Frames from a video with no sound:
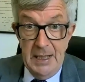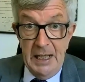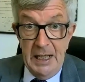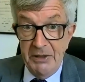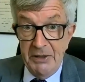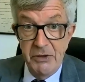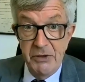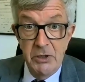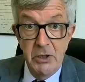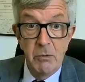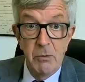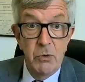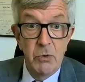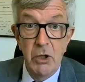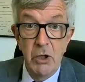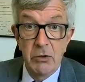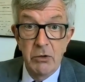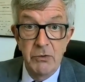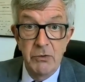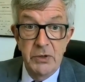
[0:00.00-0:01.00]
And
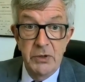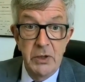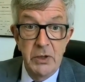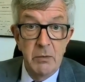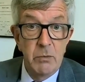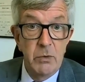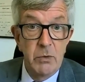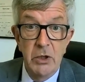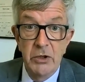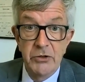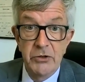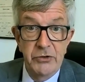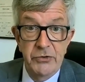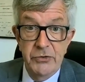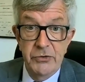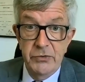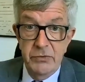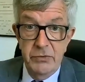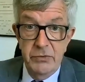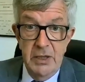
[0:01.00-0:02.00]
we're
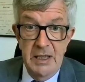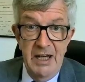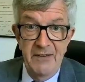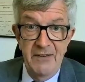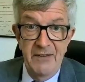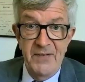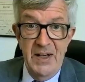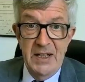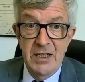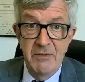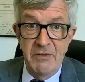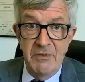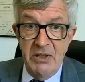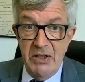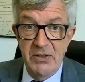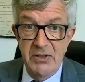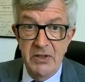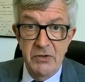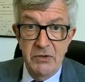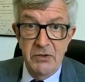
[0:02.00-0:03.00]
all just
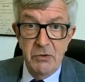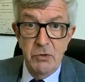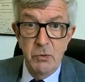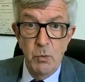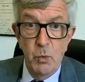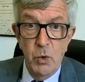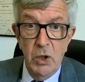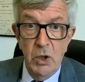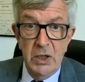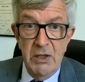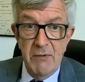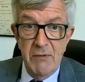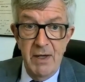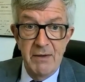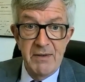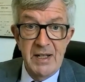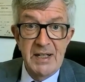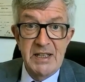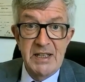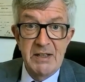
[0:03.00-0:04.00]
effectively working
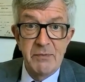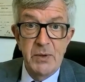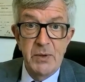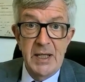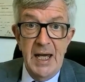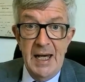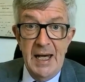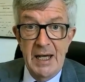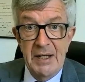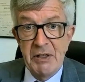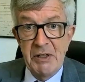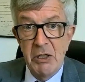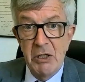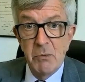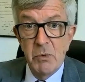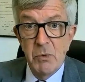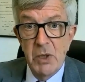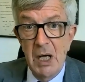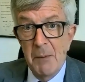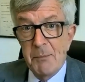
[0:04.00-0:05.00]
around as if
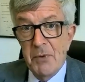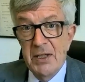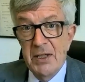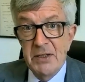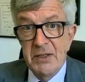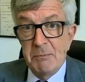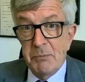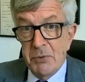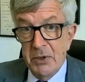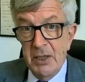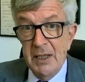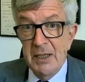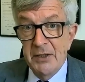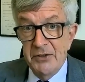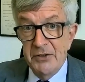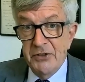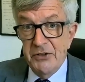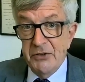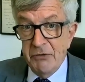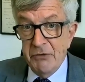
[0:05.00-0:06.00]
we're operating
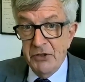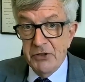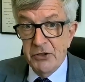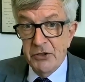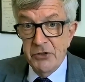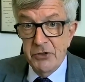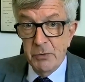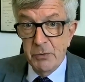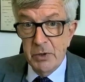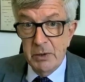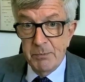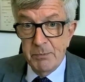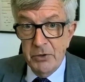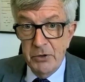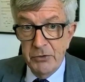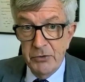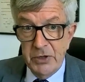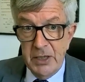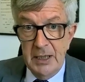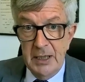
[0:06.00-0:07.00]
prior to the return to work
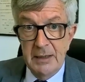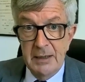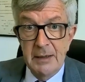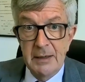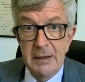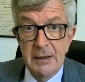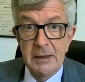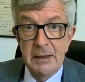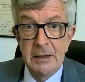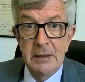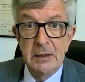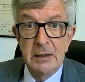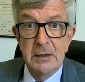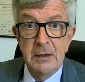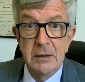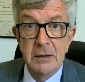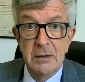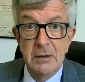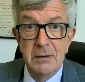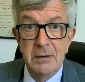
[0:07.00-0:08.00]
protocol
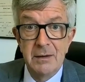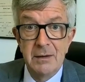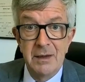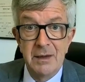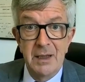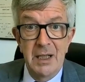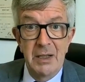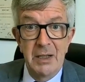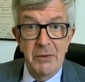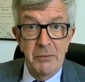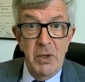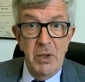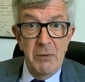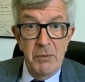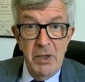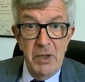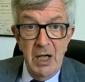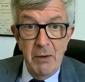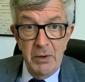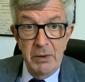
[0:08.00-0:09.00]
on
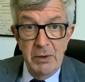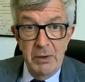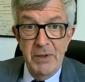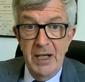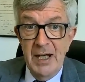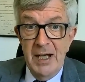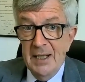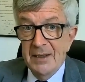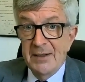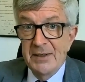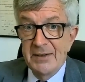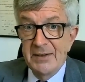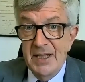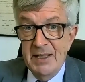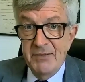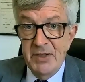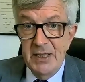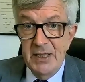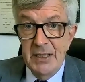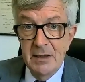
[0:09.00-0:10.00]
where we are with a bit of health and
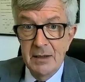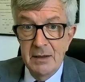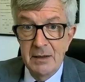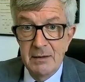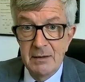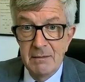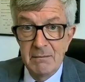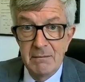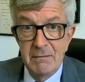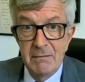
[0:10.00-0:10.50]
safety